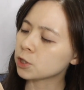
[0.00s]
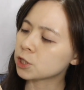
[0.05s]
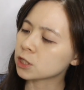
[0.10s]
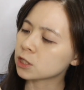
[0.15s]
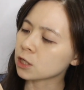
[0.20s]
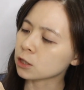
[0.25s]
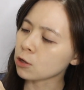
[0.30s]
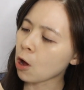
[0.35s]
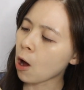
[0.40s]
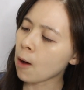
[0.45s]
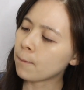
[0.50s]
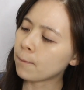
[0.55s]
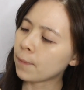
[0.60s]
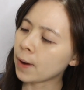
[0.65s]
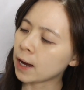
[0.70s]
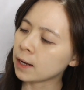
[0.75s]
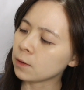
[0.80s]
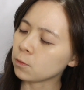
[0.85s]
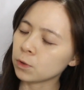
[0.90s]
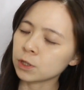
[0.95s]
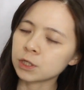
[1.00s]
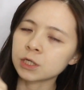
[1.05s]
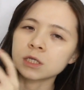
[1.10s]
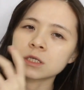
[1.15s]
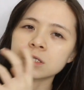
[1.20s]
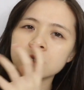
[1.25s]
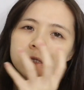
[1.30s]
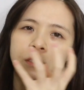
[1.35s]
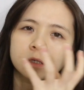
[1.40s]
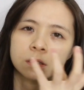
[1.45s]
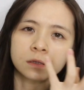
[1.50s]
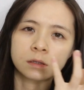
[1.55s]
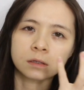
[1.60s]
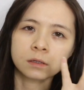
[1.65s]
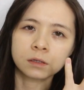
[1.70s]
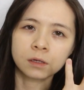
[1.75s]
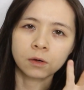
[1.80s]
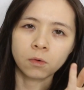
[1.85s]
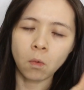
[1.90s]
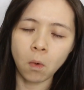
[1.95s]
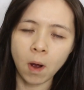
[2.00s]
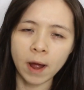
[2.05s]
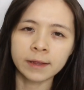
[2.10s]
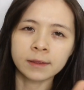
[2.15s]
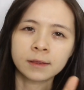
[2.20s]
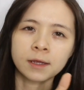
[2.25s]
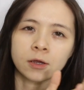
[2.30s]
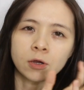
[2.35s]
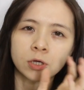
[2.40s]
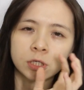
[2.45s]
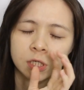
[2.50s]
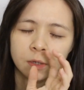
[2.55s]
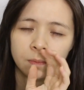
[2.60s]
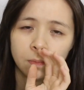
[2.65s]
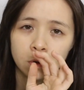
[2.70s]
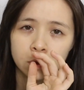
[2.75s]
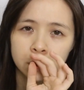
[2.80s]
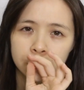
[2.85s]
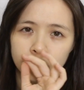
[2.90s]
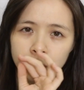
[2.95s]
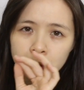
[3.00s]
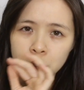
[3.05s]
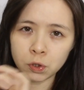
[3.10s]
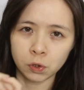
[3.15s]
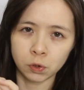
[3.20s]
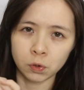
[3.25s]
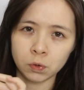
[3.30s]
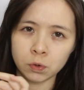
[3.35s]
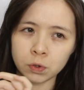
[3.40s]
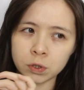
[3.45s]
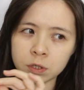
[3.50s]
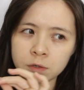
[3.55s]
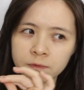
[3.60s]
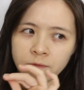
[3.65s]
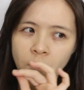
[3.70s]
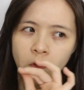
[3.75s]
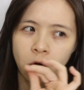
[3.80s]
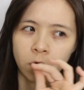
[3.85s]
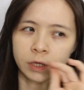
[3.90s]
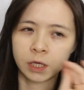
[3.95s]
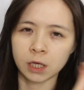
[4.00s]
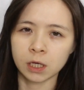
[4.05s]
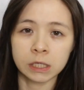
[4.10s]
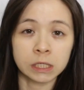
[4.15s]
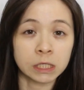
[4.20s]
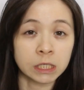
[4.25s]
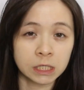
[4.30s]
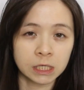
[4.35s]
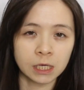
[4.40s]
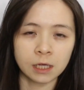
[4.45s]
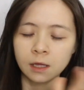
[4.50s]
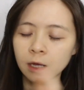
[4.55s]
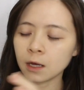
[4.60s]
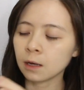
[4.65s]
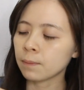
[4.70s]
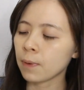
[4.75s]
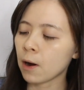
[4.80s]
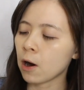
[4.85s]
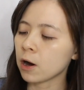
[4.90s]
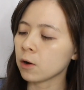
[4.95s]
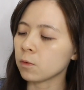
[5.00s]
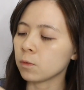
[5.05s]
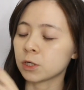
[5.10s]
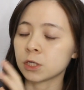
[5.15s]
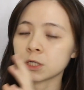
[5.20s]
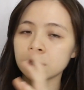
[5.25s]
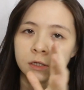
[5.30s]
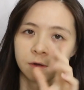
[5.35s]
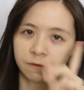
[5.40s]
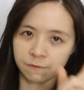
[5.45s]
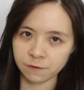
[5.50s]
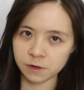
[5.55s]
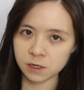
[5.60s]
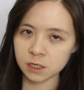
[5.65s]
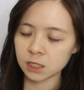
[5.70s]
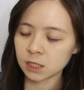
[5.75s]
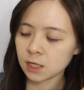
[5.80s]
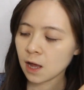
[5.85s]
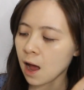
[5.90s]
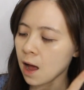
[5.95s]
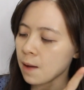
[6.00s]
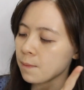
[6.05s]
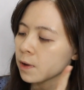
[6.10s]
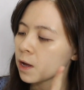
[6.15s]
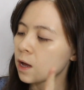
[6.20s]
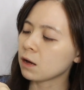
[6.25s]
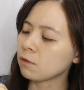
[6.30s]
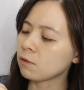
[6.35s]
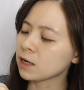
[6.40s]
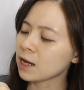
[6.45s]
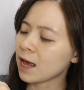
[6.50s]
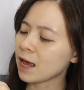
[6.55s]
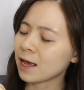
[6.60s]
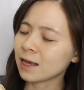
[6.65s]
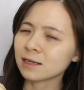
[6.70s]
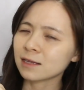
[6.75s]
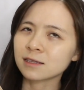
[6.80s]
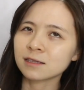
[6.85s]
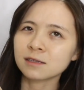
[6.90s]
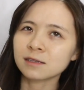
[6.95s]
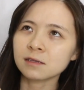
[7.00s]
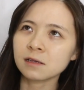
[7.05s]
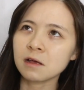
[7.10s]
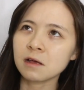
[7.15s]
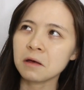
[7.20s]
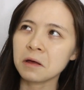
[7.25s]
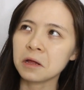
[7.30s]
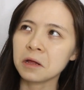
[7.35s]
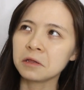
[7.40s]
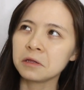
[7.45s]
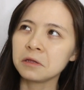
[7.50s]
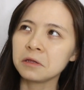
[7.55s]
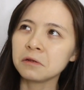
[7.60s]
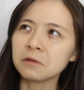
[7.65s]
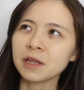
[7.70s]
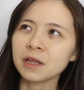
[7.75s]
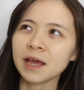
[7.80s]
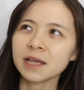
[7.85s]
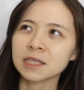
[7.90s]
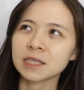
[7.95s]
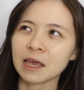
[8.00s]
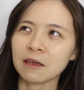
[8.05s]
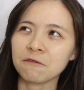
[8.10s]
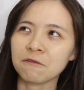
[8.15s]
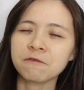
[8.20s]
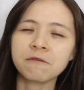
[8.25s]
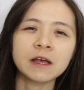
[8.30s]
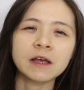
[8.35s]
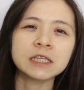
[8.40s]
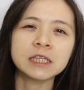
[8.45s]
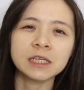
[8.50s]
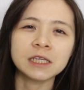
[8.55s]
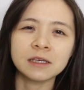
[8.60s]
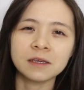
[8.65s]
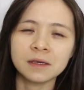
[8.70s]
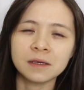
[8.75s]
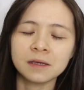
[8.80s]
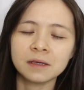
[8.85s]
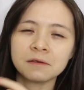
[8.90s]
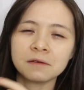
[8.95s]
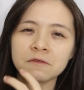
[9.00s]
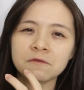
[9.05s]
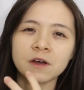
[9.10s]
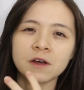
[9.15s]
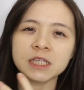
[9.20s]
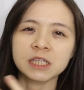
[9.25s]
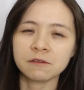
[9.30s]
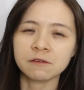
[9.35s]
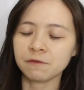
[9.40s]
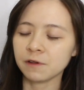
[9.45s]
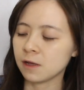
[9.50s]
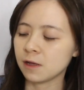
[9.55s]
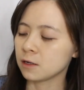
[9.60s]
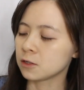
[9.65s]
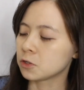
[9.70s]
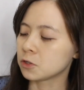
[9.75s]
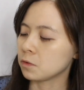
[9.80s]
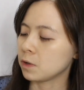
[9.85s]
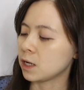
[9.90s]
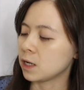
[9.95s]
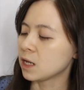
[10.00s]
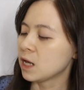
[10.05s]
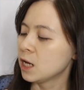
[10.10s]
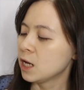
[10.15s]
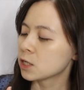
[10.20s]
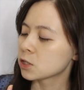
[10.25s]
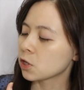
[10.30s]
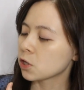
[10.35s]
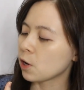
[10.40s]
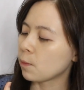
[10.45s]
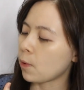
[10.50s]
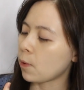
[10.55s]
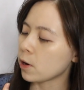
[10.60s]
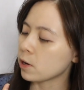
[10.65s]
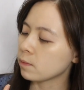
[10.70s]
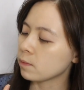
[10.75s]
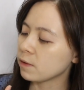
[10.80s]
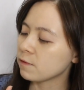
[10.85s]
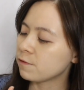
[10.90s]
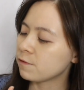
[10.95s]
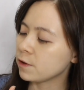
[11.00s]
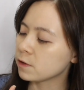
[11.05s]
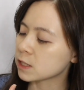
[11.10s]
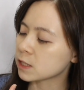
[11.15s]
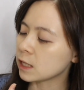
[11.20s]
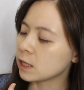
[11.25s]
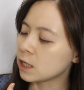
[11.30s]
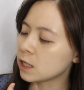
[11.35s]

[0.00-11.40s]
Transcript: which is the top part, which is the one that you're supposed to use for the concealing part, which is the first step. That one has a little less like fuzzy feeling to it. So the bottom one feels a